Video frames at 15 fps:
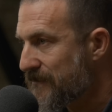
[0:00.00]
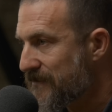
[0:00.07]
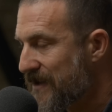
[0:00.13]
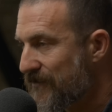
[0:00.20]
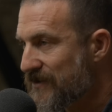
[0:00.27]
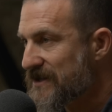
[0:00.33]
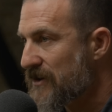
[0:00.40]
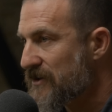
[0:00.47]

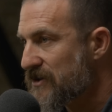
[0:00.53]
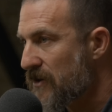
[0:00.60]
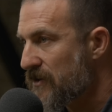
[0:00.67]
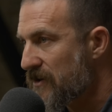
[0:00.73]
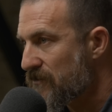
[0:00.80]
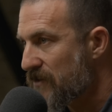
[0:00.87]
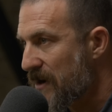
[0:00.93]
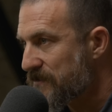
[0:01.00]
give a
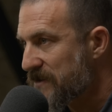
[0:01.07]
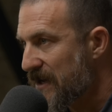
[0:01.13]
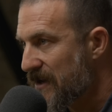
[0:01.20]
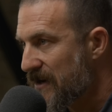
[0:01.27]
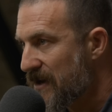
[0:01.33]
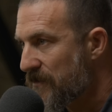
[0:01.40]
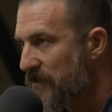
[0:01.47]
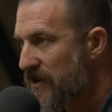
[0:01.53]
serotonin reuptake
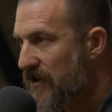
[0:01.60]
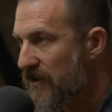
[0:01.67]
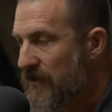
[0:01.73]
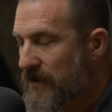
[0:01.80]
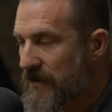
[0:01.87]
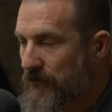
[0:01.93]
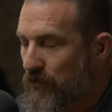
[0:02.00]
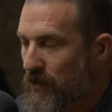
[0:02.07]
inhibitor
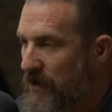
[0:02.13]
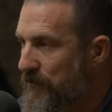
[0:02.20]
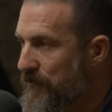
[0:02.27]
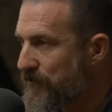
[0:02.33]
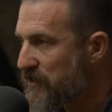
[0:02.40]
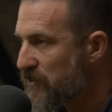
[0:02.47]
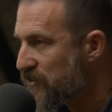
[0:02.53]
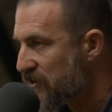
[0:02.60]
or a
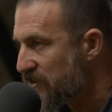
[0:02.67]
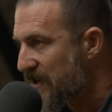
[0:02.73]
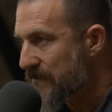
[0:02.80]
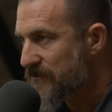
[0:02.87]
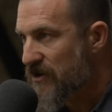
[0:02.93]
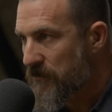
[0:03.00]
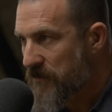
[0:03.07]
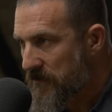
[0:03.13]

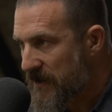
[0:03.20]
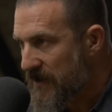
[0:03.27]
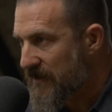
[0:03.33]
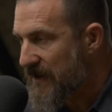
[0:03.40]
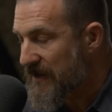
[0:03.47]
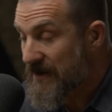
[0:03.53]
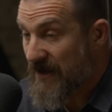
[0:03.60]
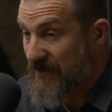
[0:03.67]
Wellbutrin-type dopamine
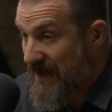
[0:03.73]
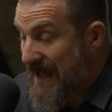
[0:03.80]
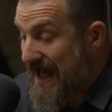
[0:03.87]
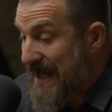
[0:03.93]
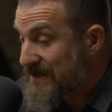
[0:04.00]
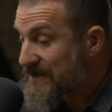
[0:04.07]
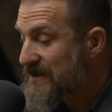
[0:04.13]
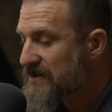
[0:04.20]
thing. Now, that
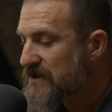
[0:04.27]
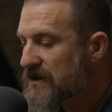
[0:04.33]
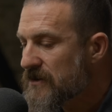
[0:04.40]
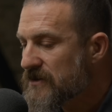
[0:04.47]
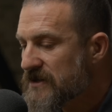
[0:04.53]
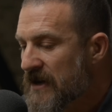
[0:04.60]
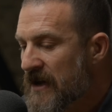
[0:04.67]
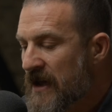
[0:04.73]
has its use,